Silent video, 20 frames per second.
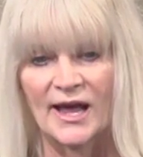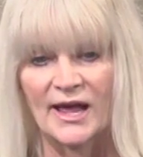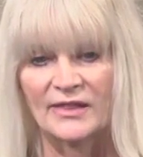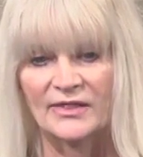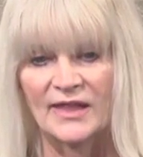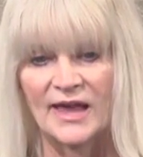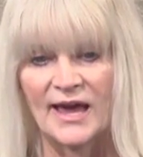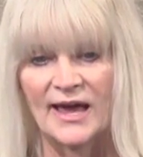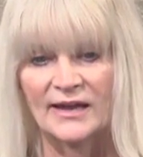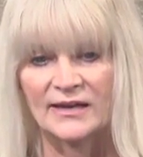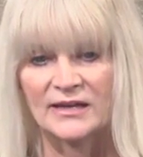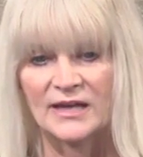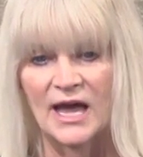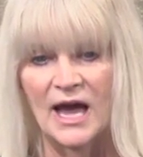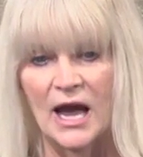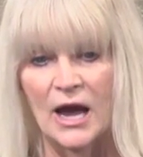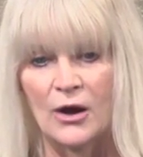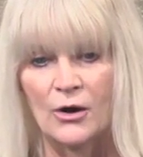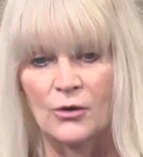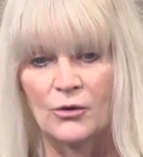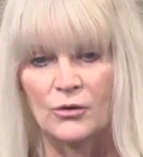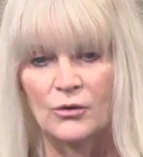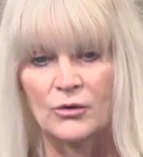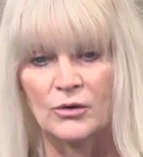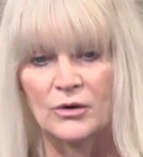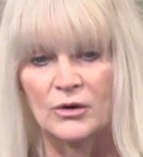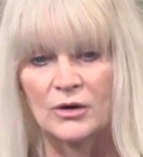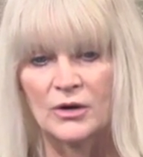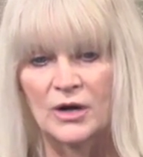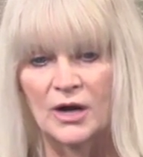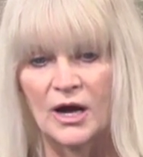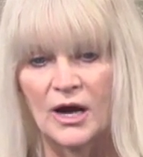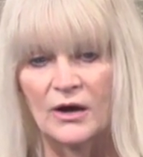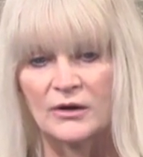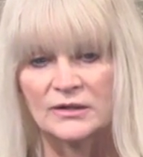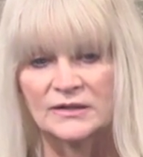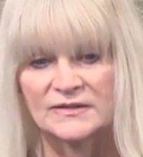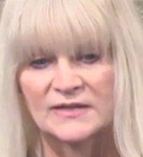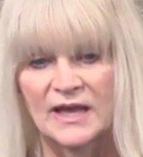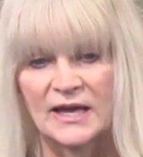on that now?
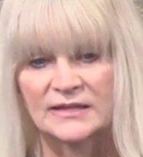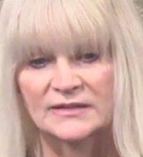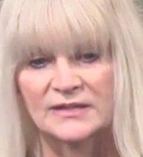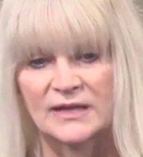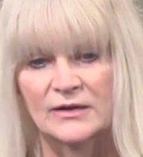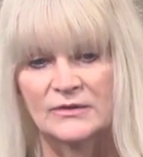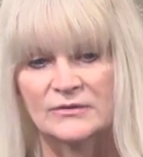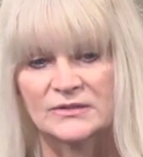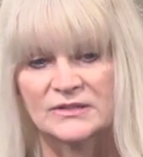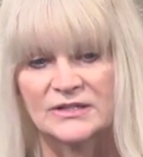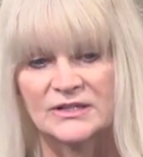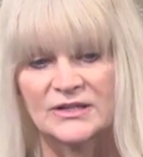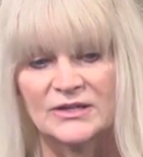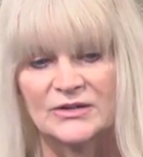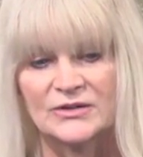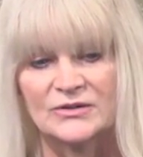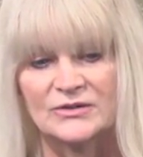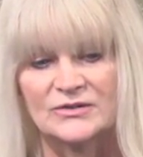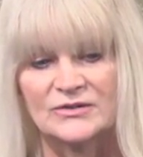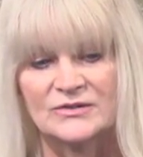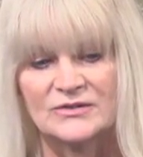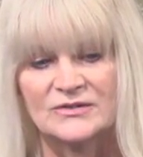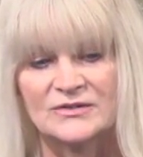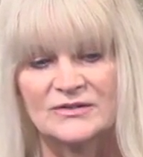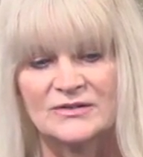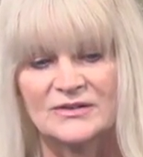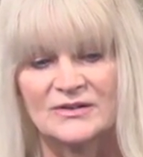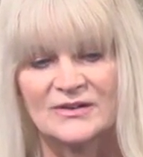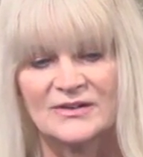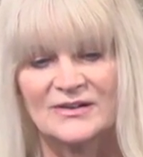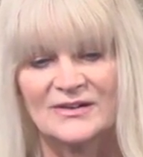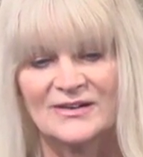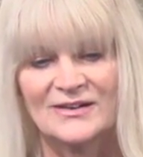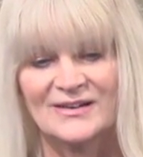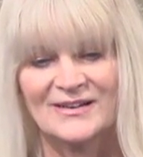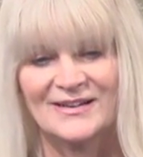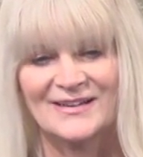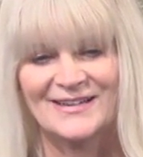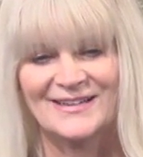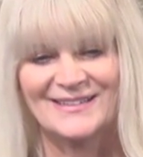How does that sound to you? Most
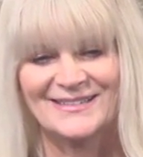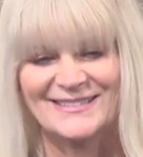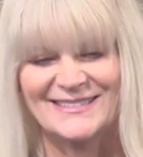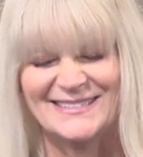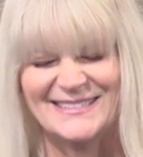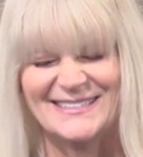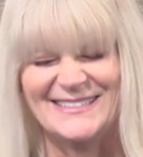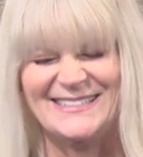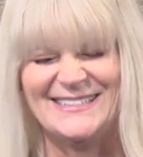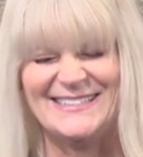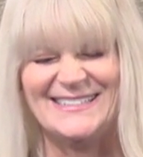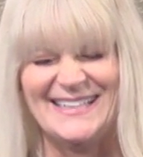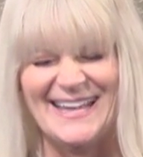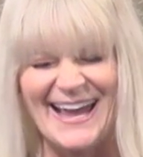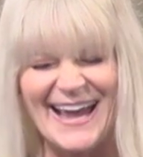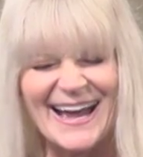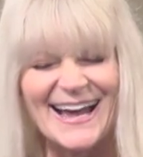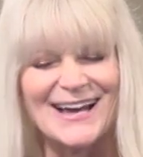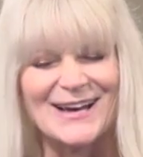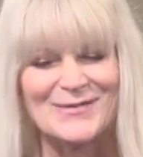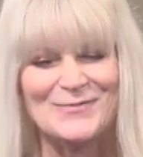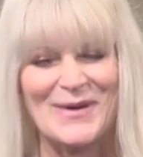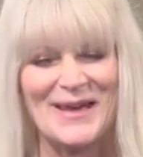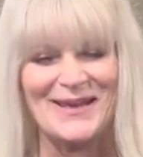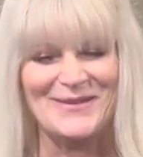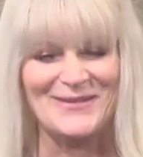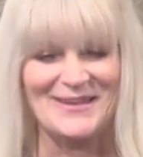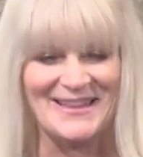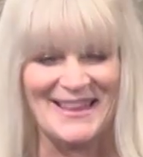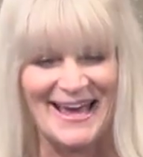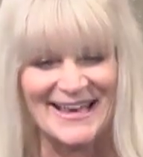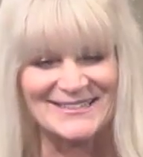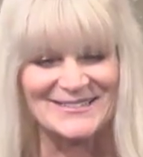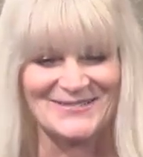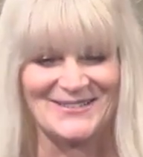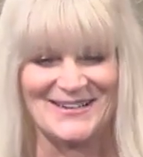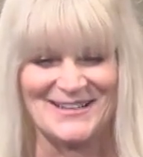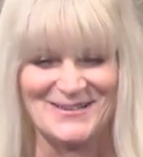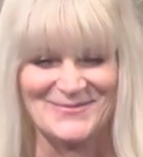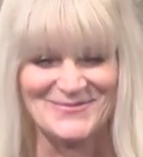definitely. Yeah, baby, that's
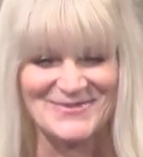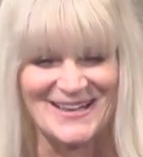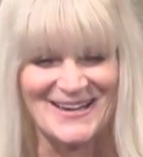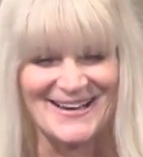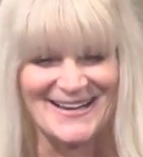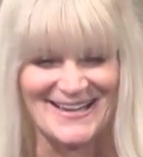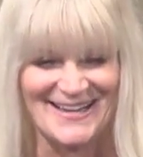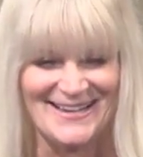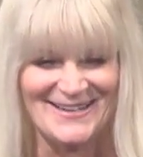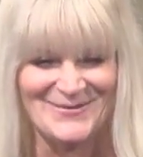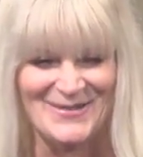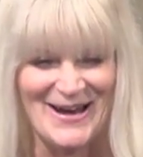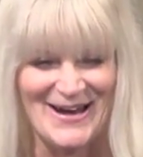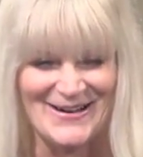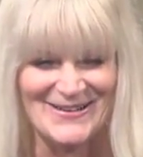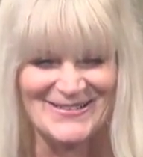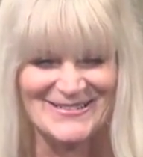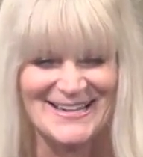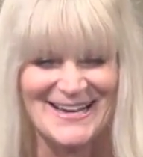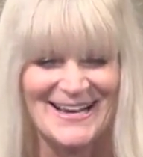what Thank I'm talking you. about.